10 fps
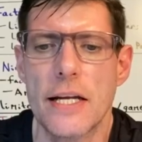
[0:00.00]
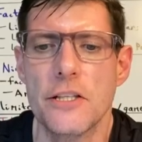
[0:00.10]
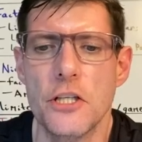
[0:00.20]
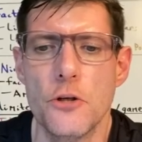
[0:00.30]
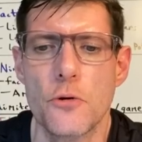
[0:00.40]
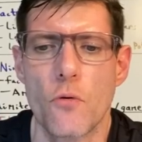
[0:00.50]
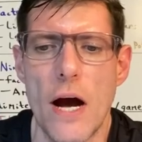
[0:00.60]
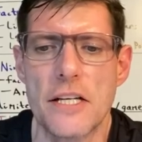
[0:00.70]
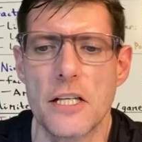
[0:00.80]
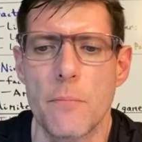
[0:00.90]
continue to
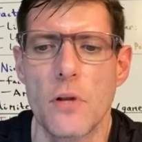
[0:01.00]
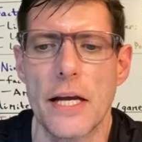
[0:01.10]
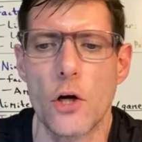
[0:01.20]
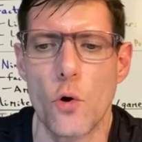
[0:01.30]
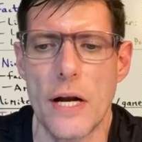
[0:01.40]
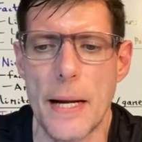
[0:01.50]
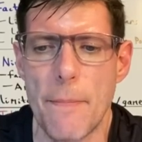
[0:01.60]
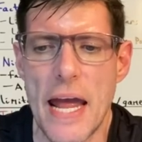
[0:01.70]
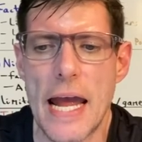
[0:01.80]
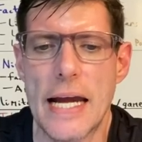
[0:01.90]
rise up like
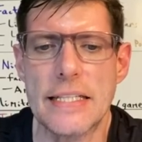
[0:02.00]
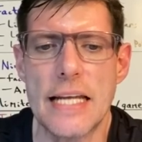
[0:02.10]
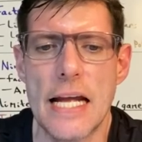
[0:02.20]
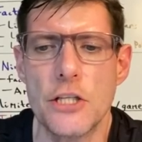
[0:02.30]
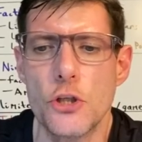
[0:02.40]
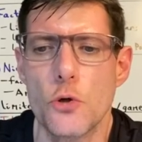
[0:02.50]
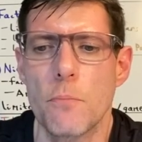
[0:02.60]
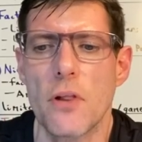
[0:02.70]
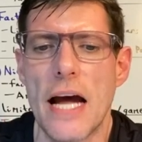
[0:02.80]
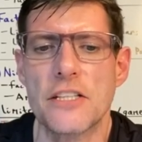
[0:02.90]
cream and tend to
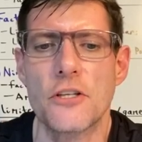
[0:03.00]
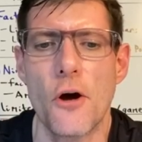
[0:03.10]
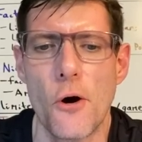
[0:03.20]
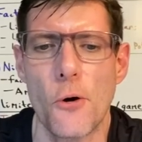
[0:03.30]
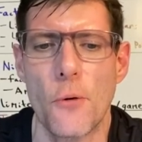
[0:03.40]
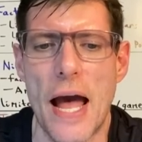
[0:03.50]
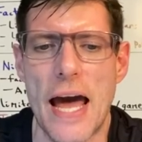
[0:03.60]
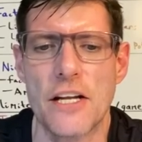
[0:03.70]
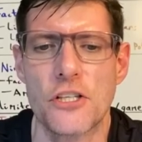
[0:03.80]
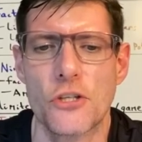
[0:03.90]
plateau
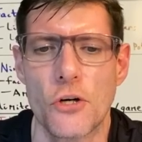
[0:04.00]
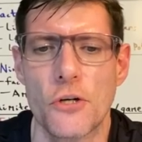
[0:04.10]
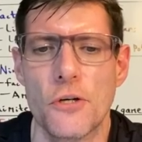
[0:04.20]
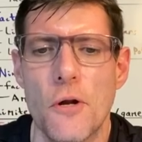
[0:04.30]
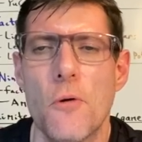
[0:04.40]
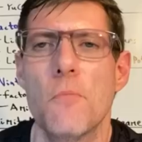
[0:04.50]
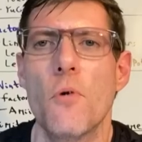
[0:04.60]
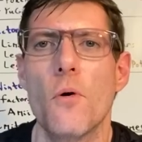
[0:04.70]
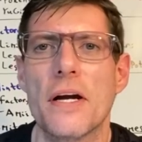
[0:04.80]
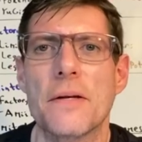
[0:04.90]
at a certain
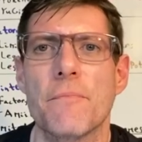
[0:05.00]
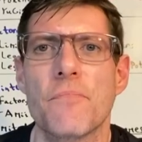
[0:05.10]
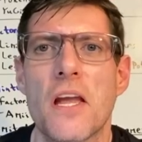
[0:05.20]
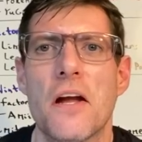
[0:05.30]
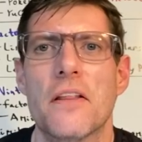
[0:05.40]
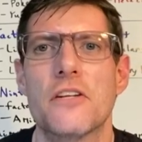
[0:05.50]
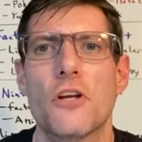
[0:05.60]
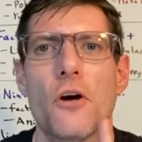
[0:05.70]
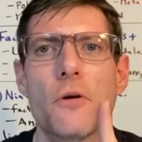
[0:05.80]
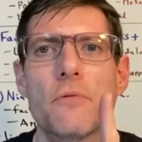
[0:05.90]
point. That is
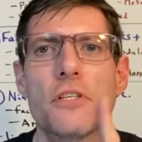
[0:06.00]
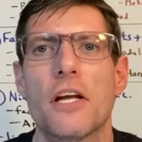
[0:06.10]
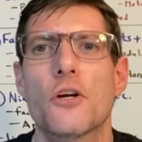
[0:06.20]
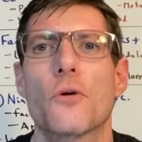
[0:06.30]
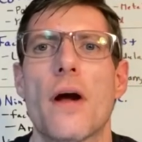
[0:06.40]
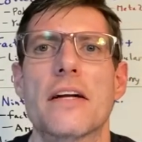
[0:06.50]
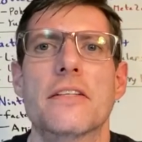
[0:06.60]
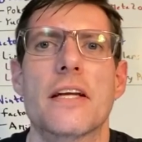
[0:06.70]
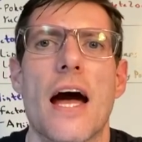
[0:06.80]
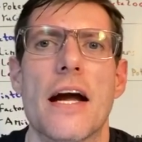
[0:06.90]
100%
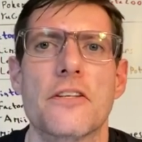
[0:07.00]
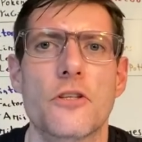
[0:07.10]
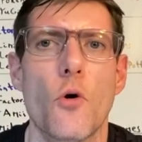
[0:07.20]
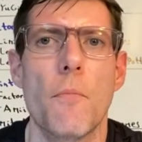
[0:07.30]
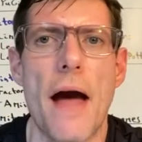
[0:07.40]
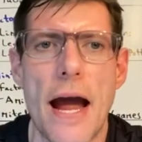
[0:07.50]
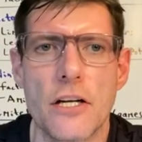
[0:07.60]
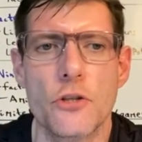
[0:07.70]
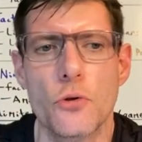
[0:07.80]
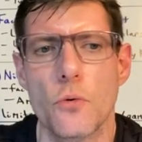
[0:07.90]
correct, guys. Go
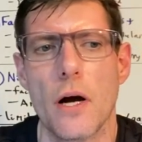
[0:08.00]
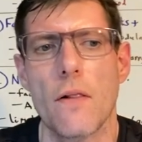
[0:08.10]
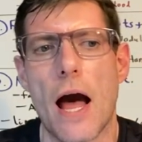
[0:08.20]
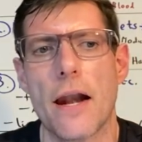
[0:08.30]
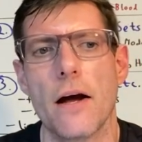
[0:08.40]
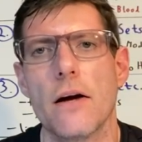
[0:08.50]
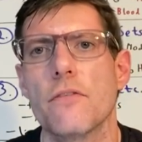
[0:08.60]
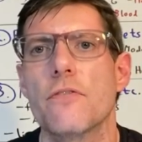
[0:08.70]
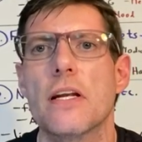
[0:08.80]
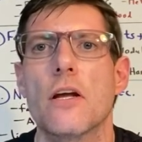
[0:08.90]
back to a lot
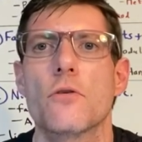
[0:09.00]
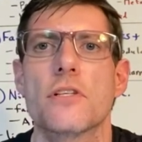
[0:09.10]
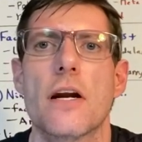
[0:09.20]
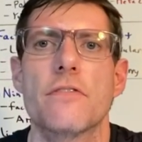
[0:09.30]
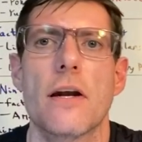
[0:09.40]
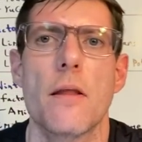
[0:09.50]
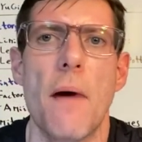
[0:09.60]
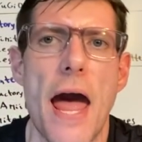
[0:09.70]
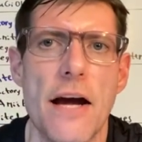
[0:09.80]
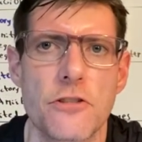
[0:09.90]
of the videos that I've done in the
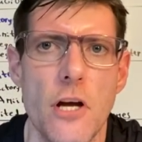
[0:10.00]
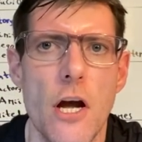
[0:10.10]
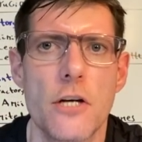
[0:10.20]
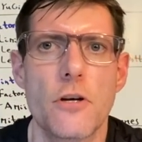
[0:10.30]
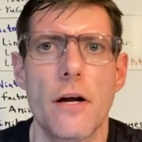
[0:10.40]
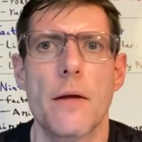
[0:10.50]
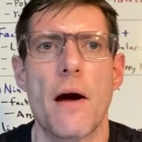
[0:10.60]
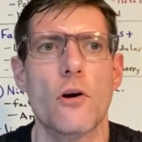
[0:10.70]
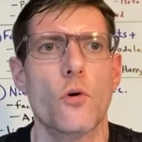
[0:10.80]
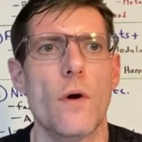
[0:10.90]
past talking
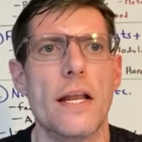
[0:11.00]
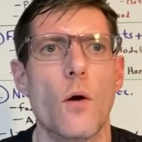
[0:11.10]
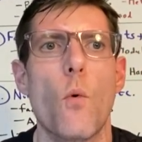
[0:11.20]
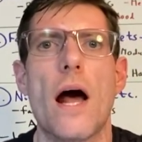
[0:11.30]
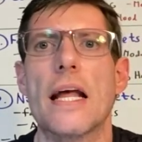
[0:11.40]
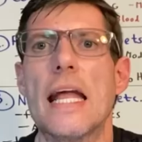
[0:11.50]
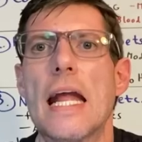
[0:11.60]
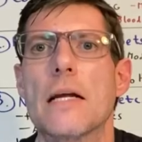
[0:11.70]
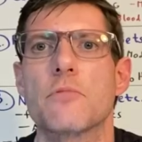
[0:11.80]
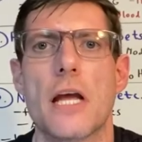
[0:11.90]
about great wad of
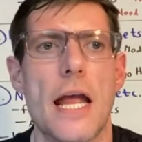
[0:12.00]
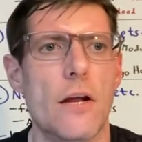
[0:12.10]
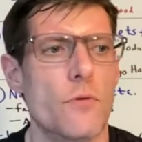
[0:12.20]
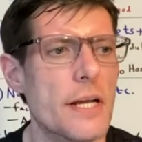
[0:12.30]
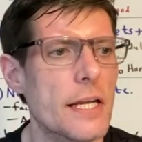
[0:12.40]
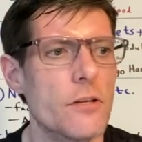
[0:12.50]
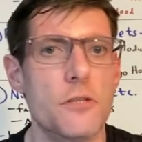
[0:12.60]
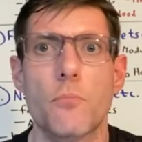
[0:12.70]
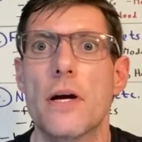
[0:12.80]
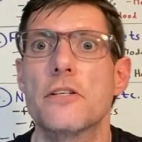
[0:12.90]
games and
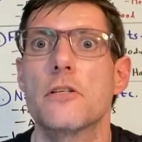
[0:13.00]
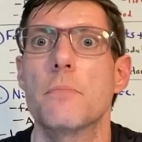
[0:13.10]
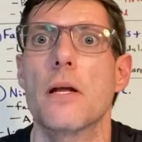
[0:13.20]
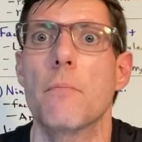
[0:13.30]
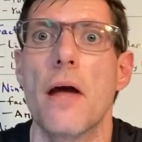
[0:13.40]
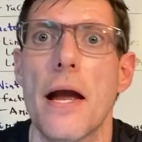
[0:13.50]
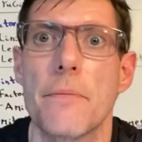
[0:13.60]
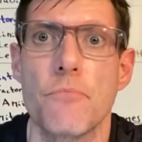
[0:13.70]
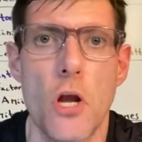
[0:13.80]
ridiculous prices being paid.